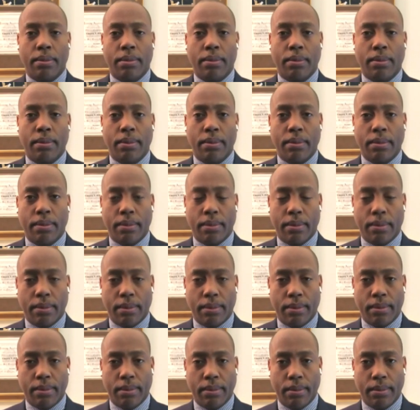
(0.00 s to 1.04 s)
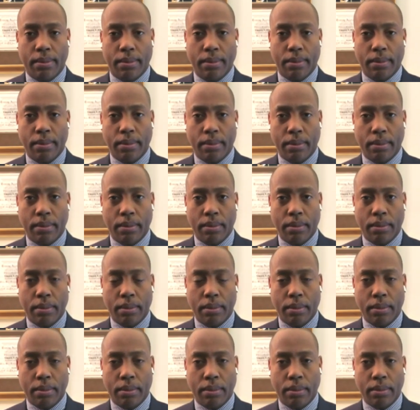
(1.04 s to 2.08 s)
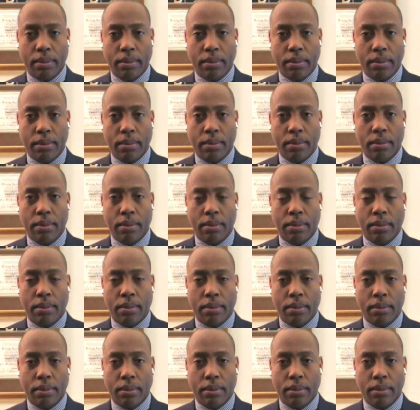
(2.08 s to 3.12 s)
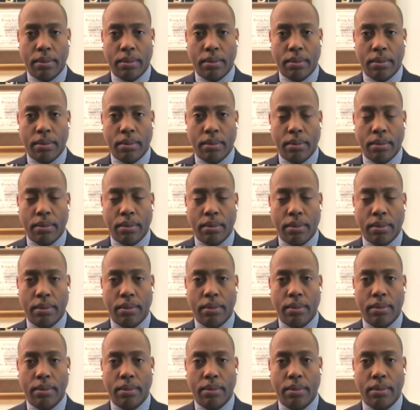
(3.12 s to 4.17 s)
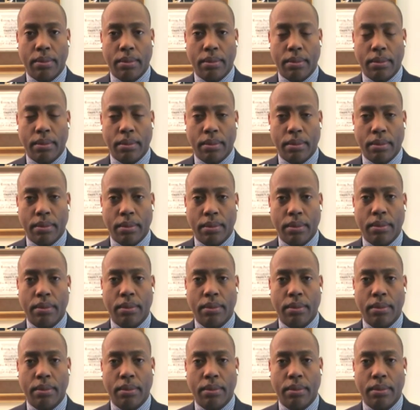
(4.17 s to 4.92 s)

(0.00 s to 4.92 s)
[no speech]